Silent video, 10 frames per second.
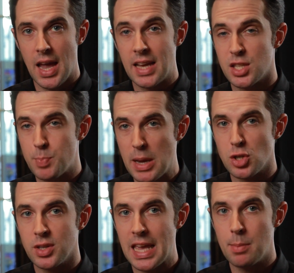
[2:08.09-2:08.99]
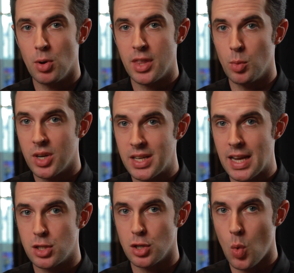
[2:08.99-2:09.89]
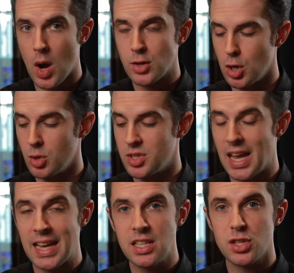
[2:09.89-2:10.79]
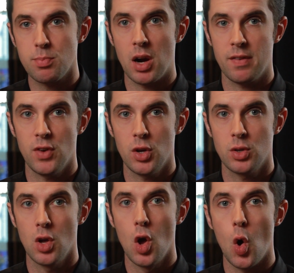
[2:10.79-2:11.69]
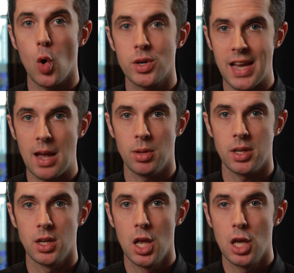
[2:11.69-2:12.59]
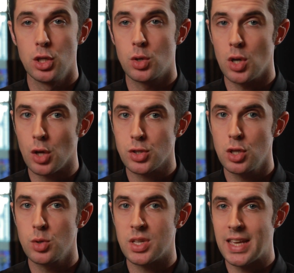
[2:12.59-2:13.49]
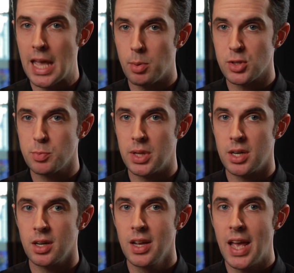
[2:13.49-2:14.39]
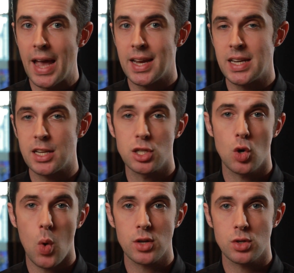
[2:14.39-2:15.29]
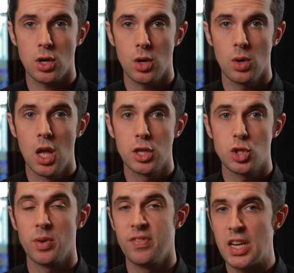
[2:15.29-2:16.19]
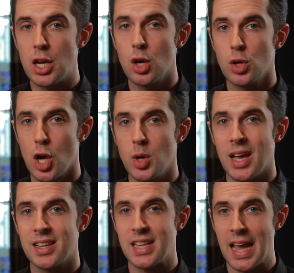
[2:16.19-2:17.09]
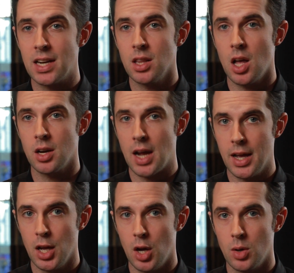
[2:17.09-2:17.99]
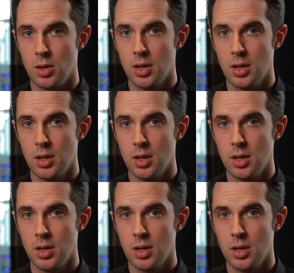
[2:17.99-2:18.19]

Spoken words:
and a special cable that will connect your Quattro to any smartphone or tablet. You can also use a cable splitter and connect your Quattro to a video codecs analog I/O.